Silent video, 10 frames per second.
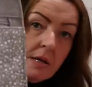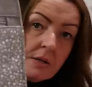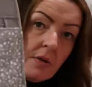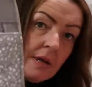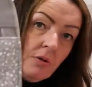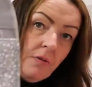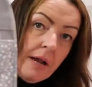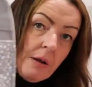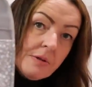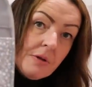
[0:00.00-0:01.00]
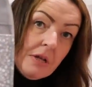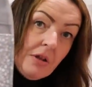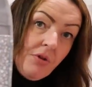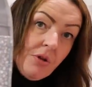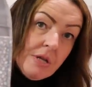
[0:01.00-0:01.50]
It's got the little flowers on it,
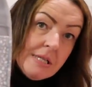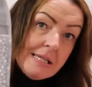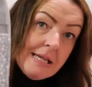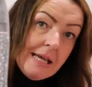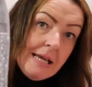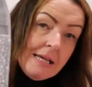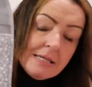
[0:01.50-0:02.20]
if you can see.